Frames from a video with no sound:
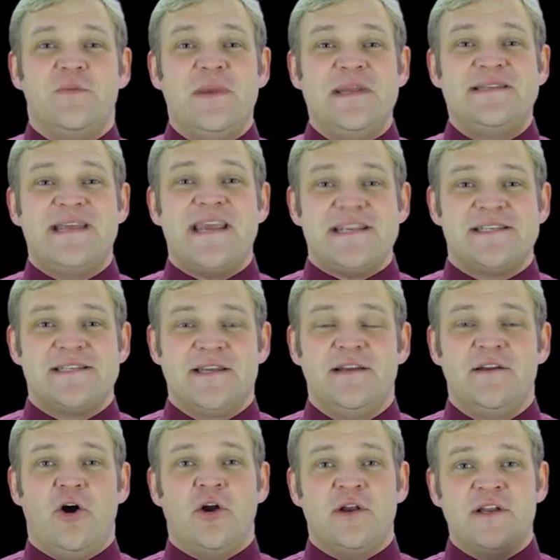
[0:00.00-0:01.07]
be
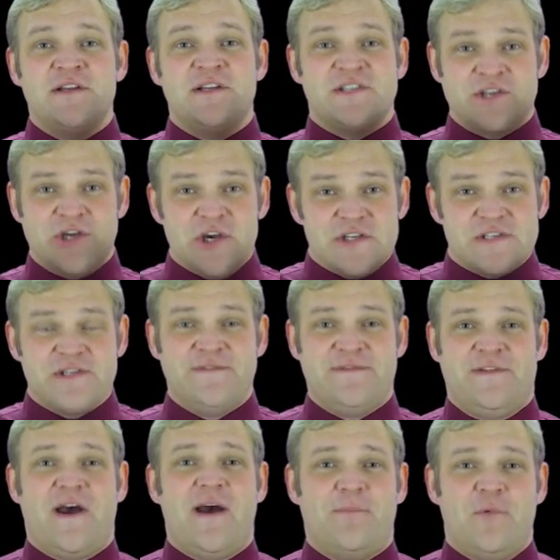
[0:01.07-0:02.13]
tested on a discursive
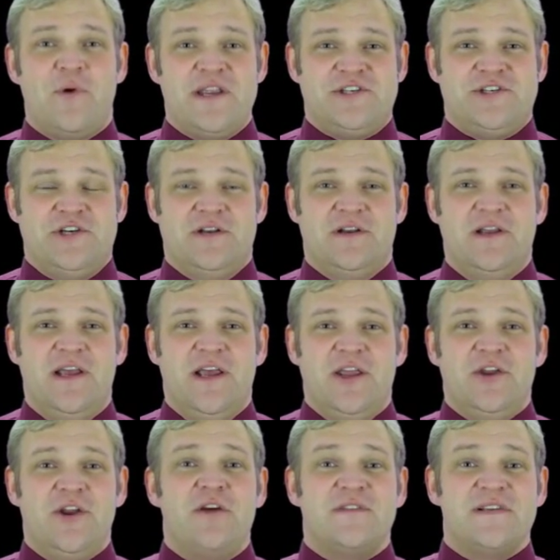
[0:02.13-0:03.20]
type question.
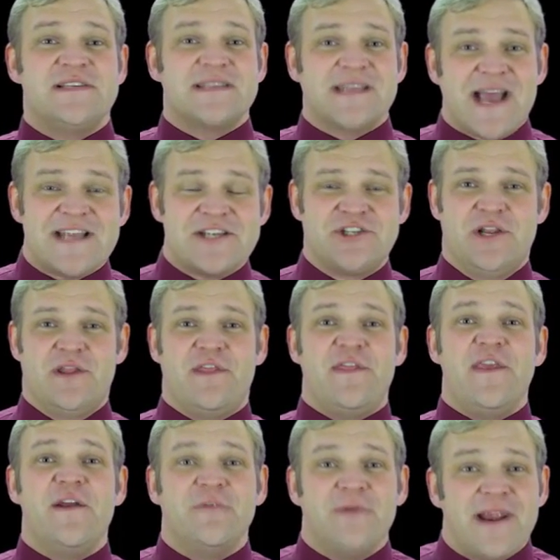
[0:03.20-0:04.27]
Discussion,
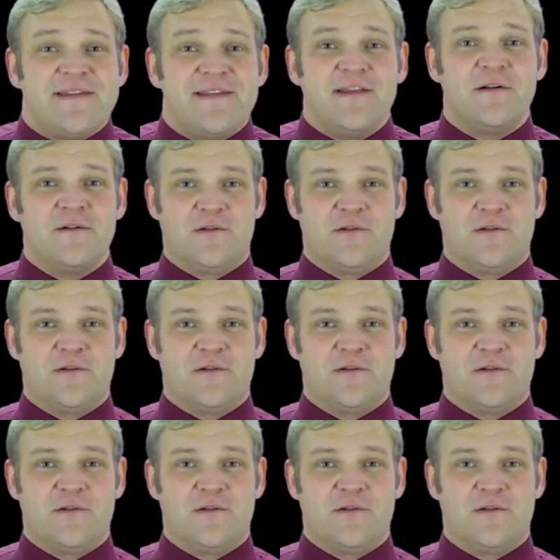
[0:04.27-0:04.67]
theoretical